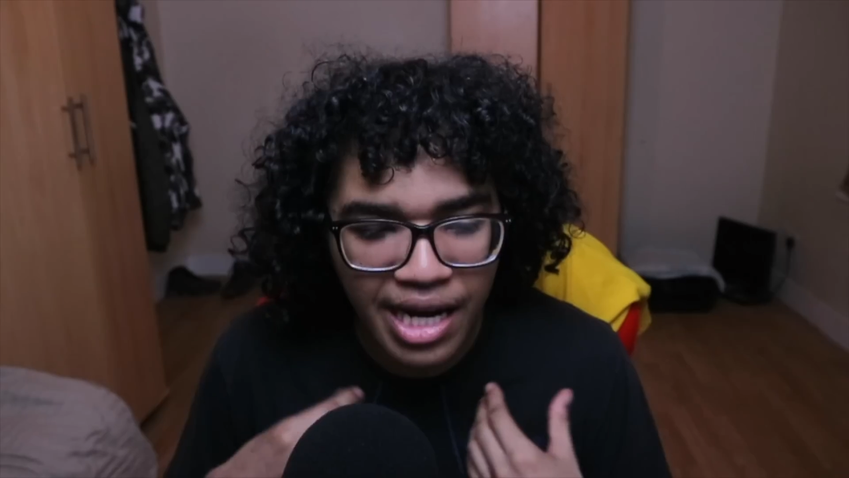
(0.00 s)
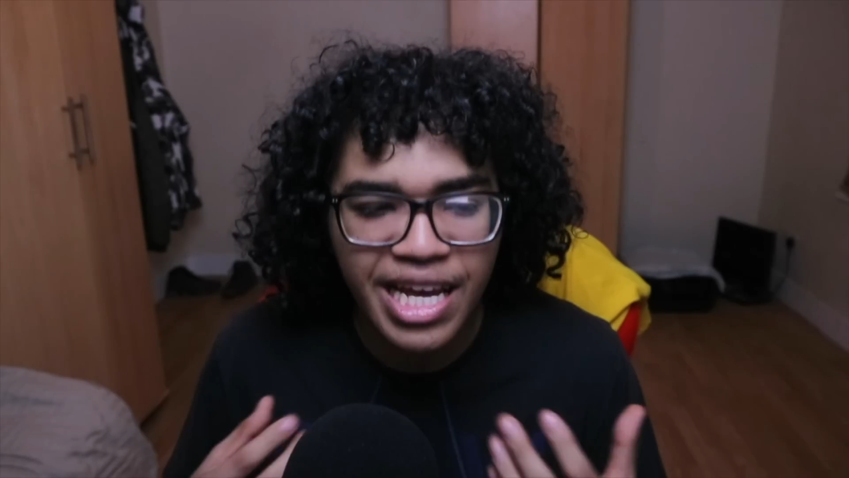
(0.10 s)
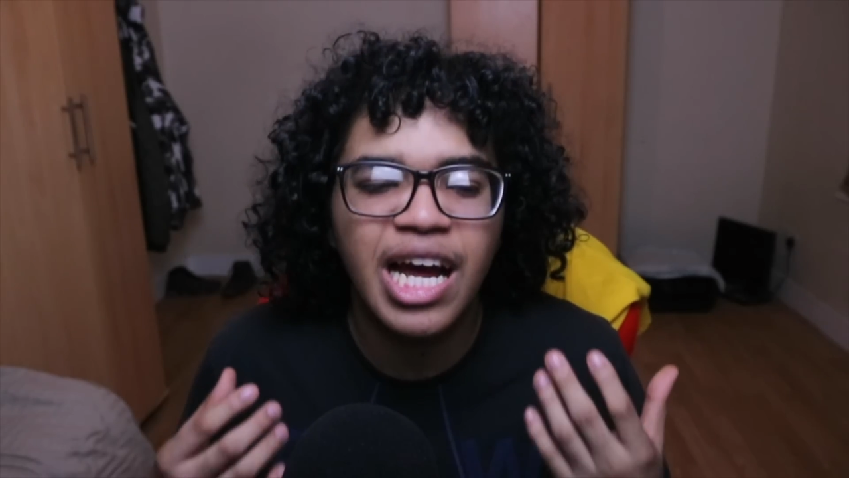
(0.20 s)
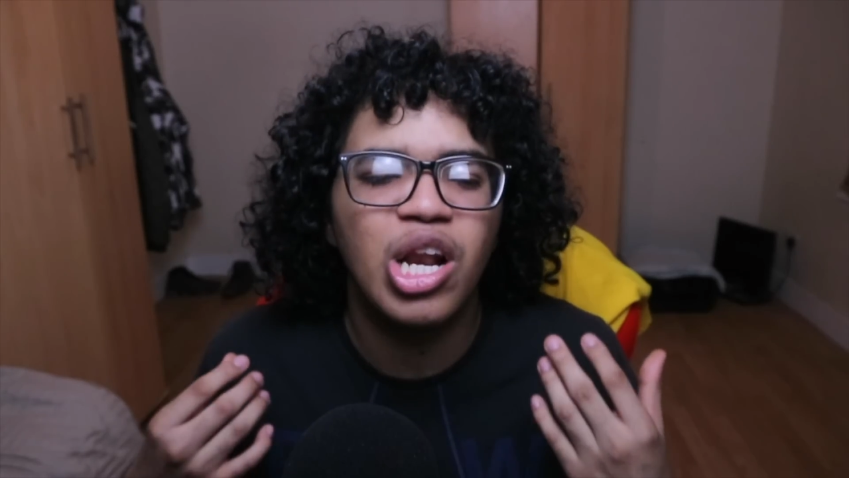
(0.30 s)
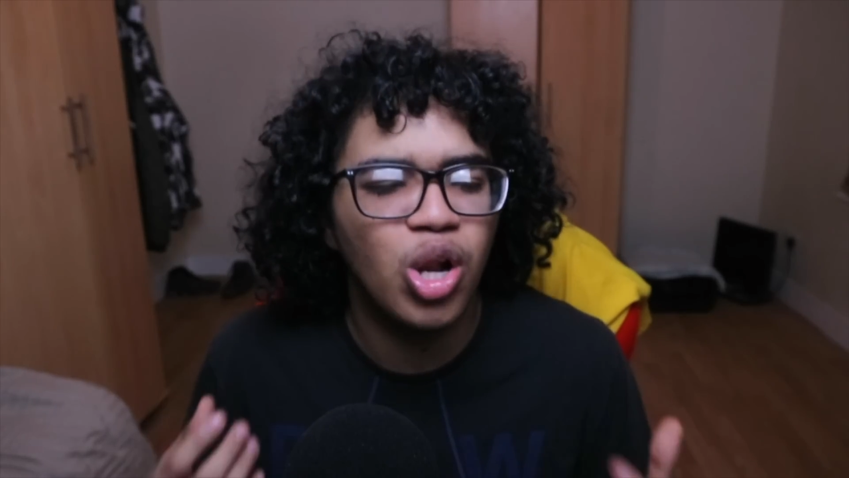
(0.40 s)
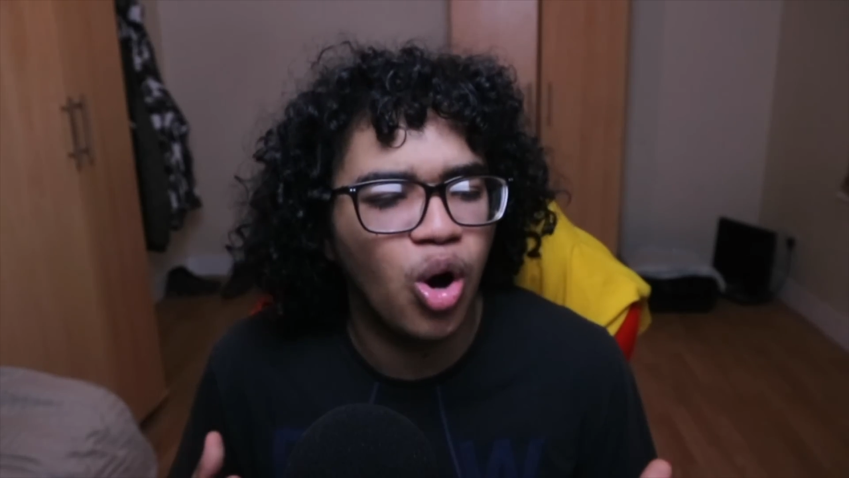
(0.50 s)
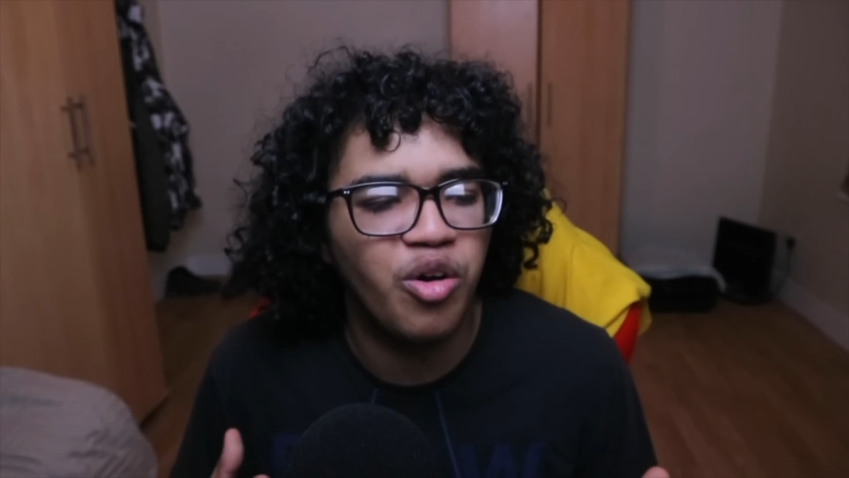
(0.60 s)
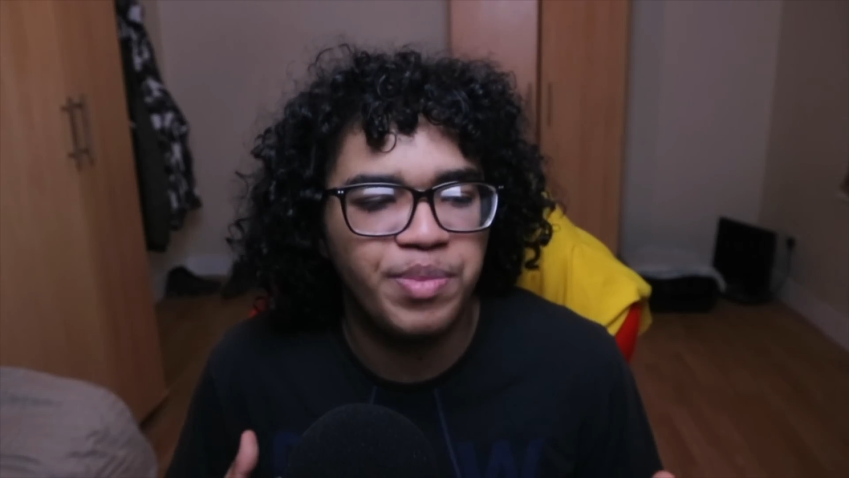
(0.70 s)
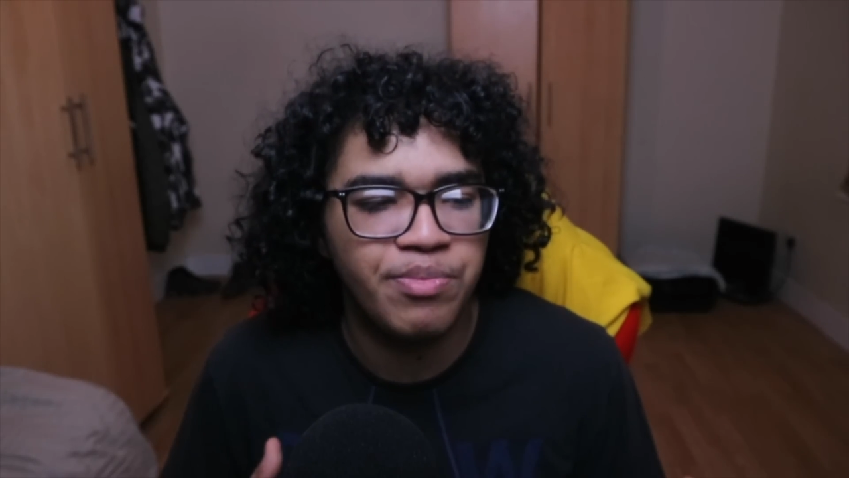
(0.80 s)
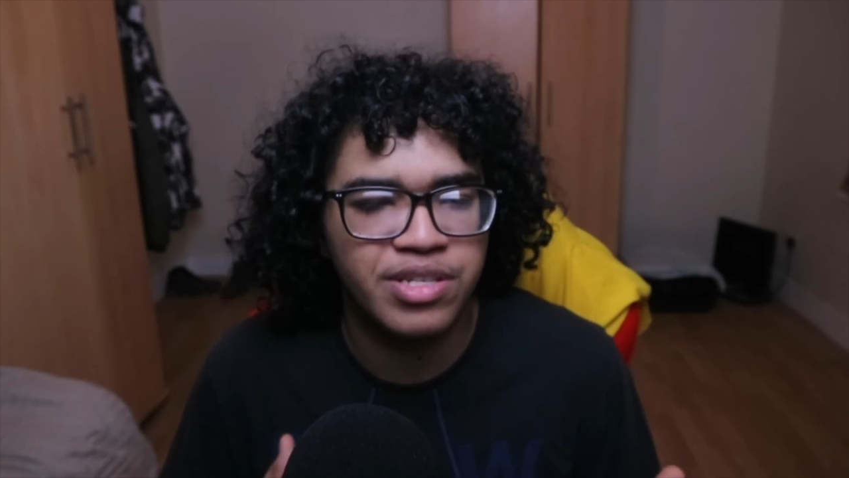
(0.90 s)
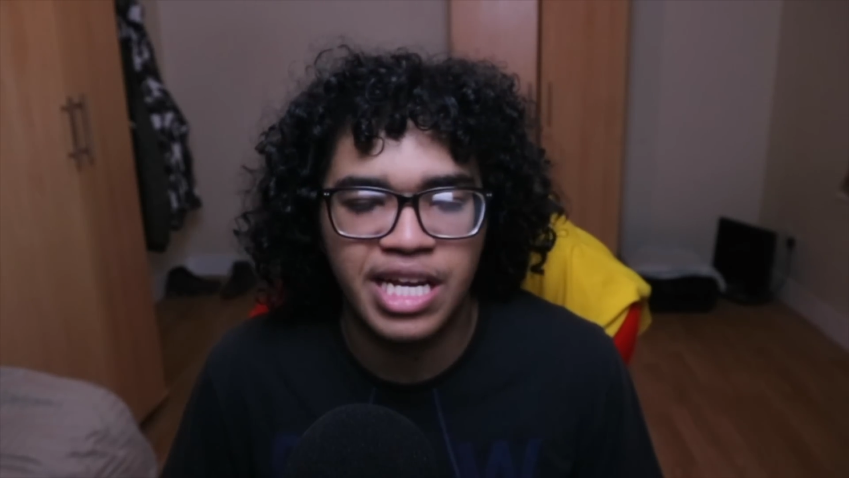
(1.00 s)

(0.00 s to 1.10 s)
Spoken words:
I get a lot of people